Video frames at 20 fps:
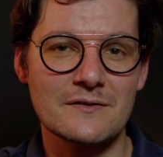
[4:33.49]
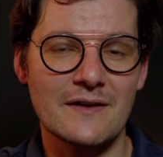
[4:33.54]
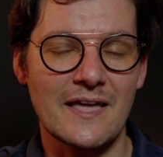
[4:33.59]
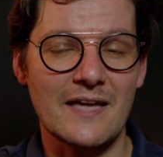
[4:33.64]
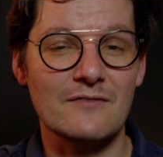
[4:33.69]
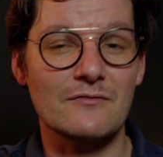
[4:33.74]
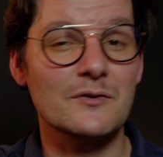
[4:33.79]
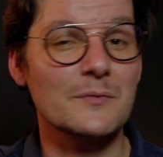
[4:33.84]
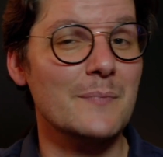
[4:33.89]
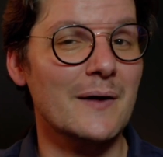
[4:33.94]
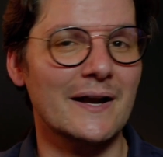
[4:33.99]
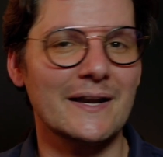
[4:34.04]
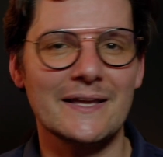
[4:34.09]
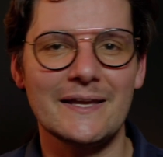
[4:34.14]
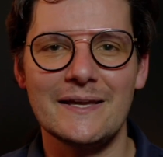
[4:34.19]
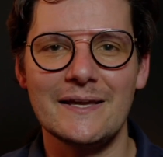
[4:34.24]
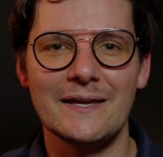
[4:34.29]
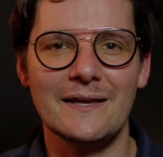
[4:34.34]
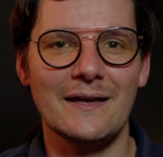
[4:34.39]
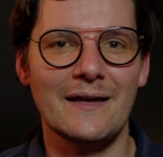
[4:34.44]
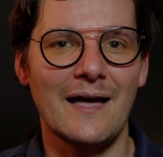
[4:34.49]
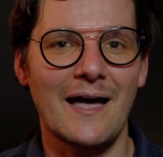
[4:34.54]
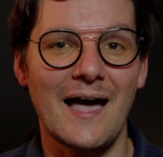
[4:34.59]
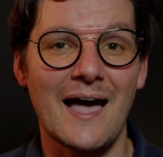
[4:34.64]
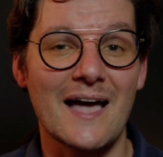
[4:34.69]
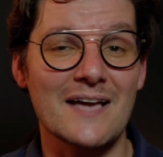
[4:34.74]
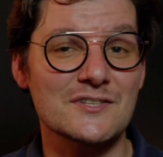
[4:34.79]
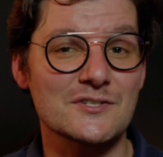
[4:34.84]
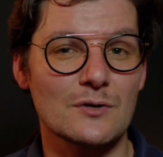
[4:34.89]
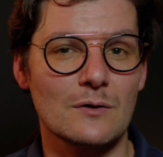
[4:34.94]
Everybody
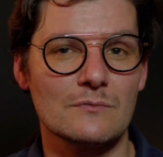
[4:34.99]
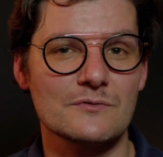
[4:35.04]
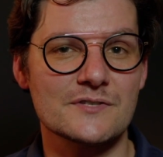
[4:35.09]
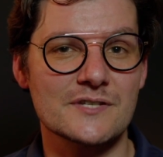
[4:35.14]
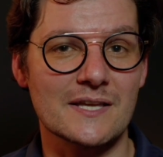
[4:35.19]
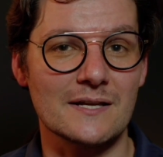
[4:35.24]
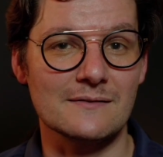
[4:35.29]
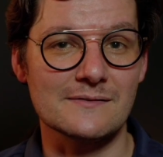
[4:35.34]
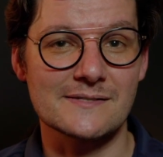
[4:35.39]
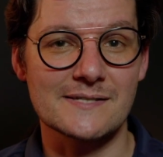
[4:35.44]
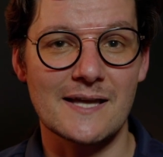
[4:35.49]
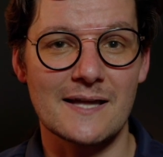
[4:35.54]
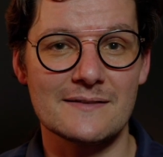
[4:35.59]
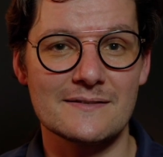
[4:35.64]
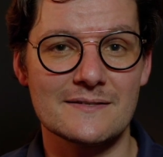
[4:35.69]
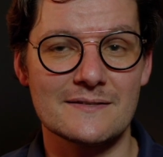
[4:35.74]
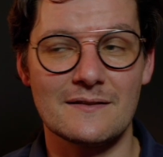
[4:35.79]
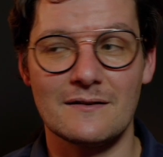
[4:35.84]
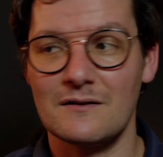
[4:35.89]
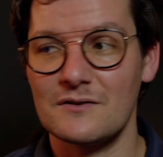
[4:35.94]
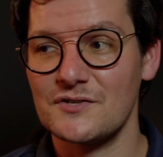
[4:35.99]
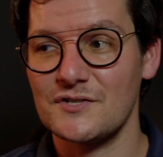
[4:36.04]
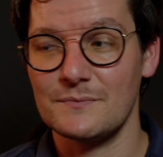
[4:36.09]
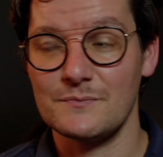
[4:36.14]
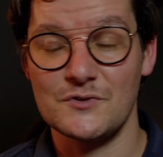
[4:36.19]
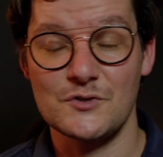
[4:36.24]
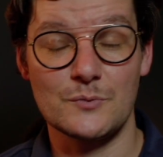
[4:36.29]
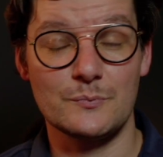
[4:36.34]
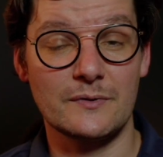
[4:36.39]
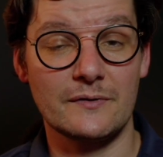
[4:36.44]
has their own skill sets. There are some
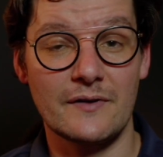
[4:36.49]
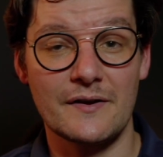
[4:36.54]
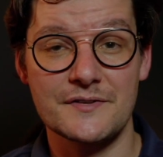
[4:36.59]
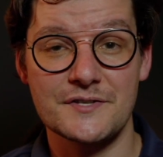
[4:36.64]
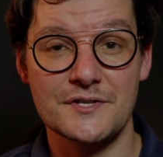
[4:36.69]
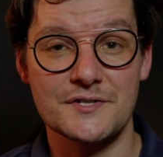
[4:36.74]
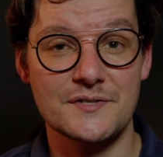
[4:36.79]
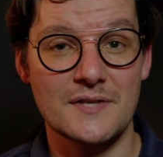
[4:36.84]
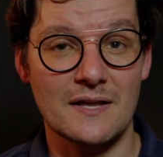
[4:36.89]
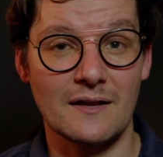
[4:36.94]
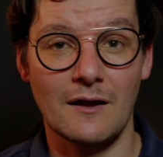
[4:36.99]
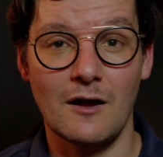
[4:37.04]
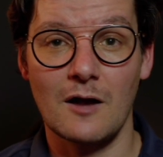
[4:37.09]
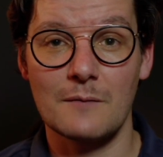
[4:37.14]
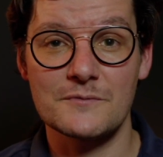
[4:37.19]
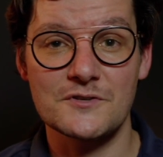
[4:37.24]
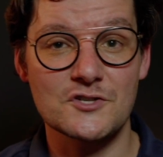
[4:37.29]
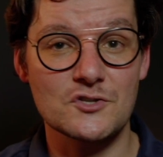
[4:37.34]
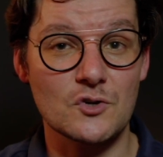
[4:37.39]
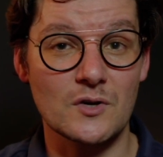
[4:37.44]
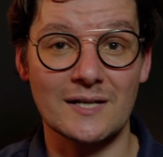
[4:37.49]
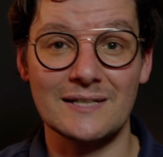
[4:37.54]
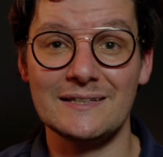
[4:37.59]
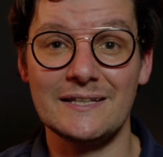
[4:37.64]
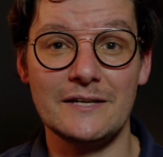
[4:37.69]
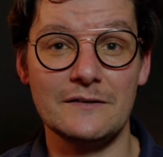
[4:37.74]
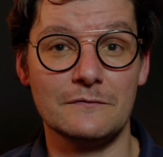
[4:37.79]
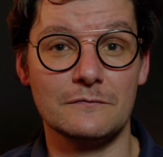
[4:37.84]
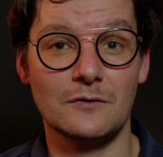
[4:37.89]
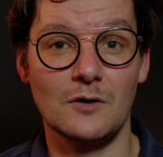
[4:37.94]
supervisors that come
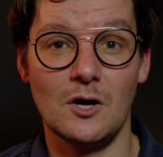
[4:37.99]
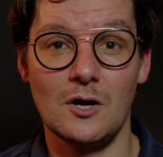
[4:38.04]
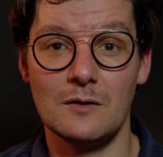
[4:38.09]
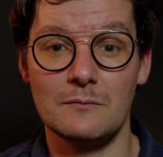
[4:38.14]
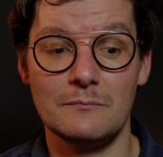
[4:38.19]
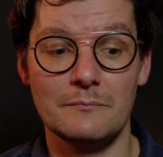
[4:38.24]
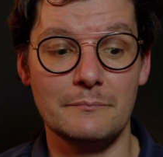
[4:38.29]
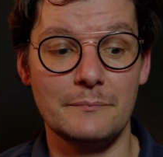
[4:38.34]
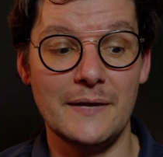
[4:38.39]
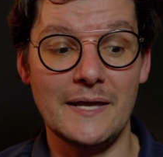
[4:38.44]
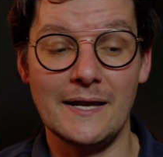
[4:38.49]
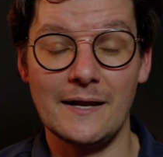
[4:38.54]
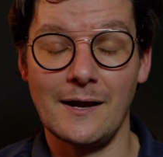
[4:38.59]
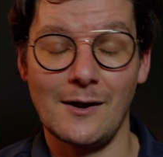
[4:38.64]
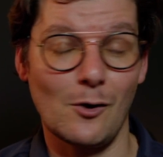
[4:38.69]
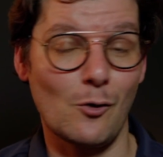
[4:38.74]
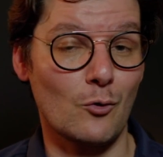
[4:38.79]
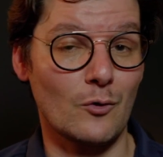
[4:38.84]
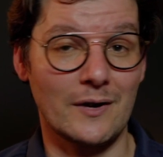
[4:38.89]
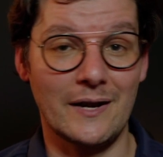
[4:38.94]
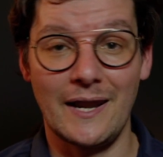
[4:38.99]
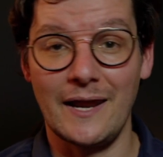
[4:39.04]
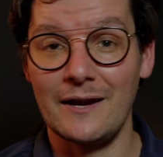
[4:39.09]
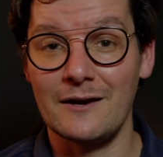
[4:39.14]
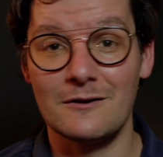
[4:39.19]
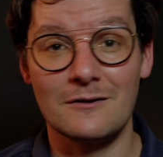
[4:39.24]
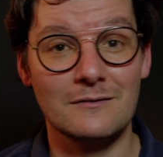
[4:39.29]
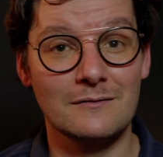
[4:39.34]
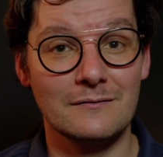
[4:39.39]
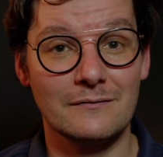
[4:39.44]
strictly from being a
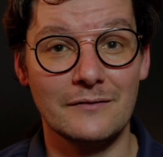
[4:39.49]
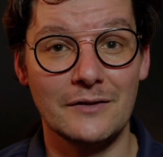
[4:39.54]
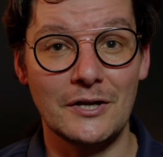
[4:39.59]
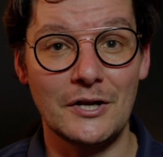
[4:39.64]
coordinator,